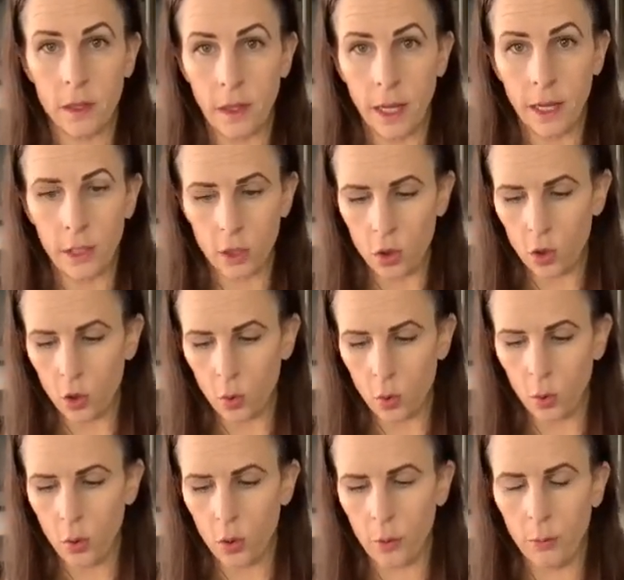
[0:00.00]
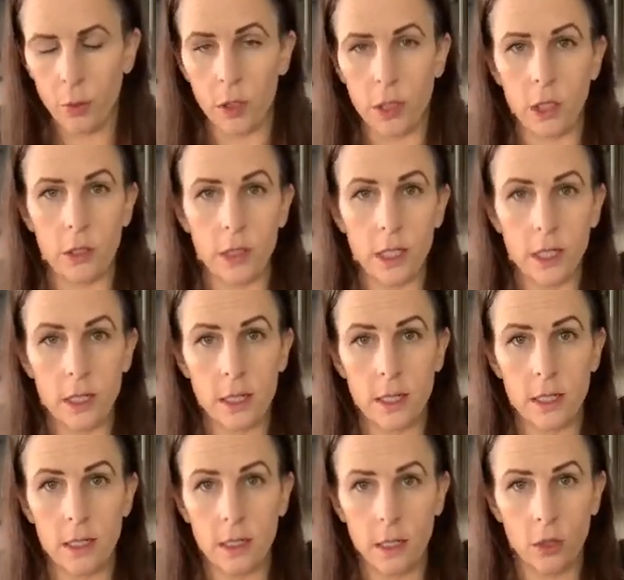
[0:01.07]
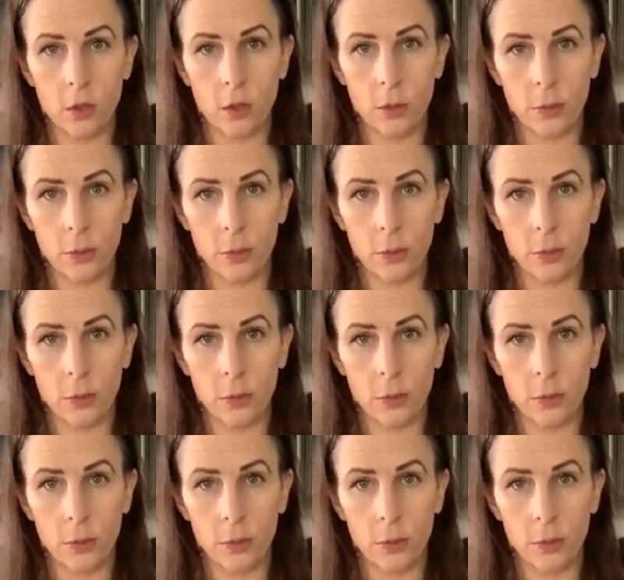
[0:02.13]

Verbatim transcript: that you put your yeast in your